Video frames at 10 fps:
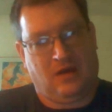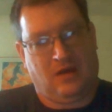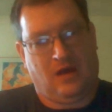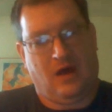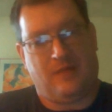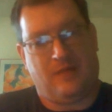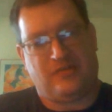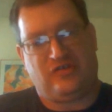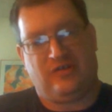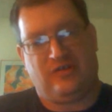a
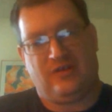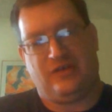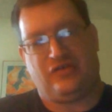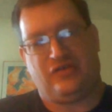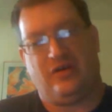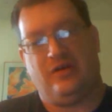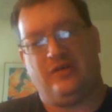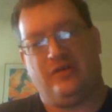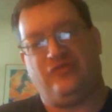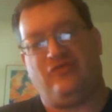mysterious,
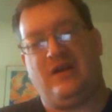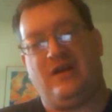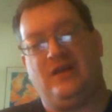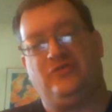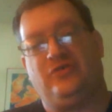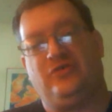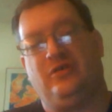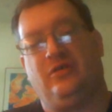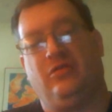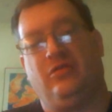strange
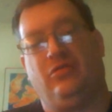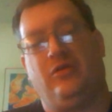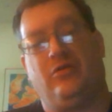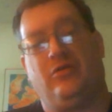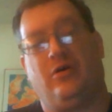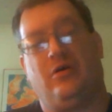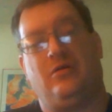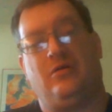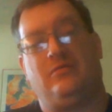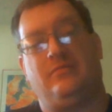little
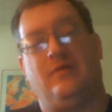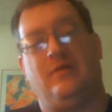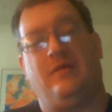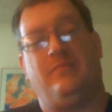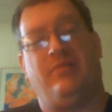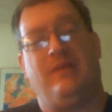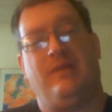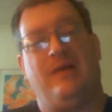girl, played by